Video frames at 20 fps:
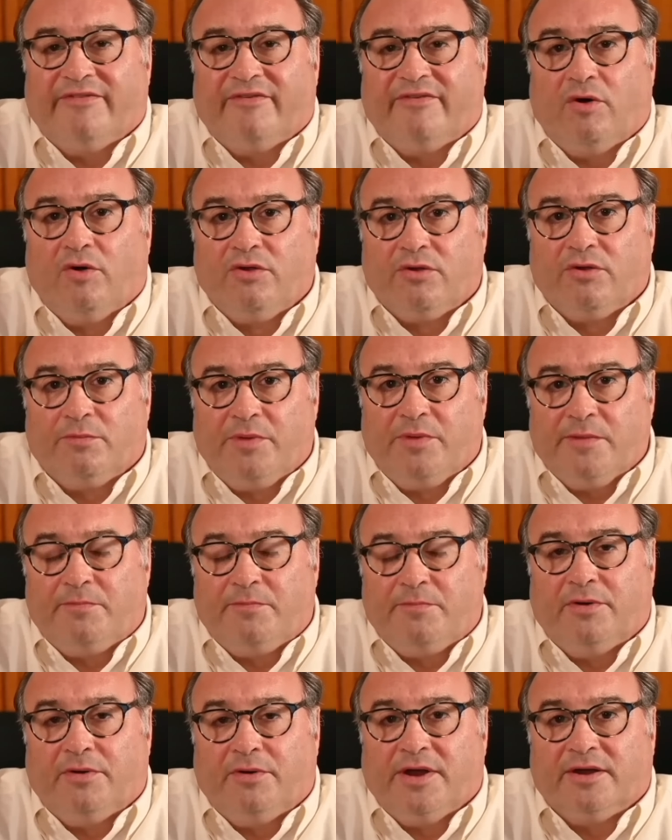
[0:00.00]
of older
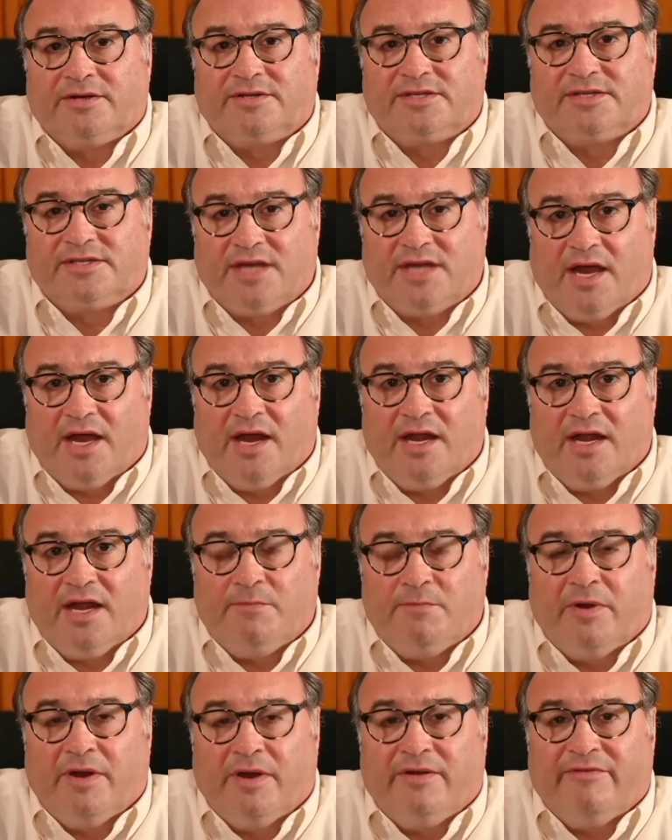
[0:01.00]
people in our
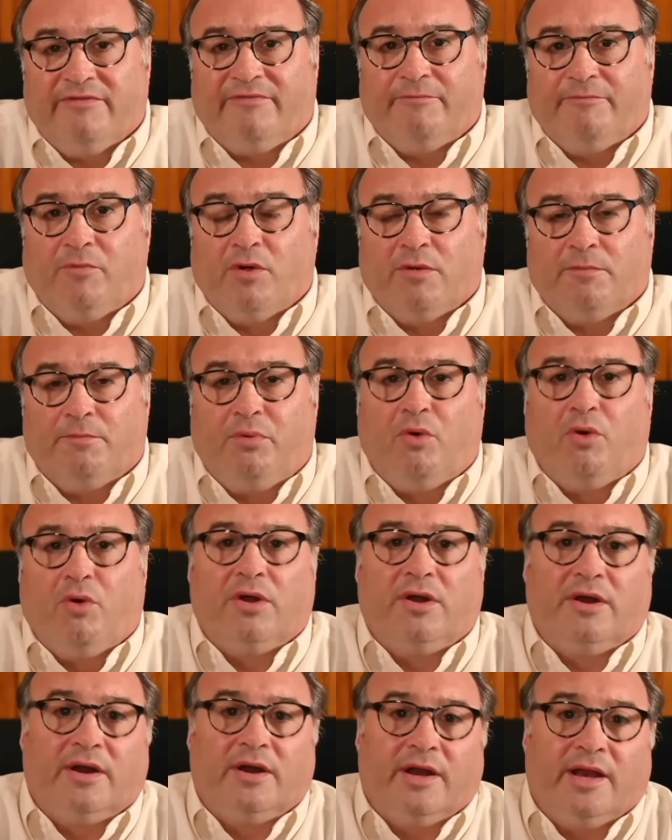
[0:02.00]
society, but more
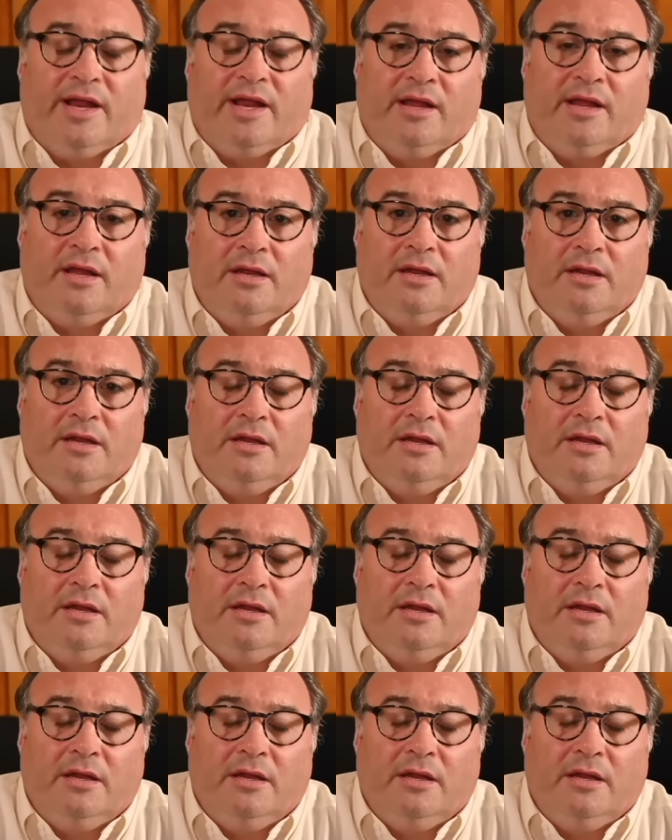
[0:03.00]
importantly,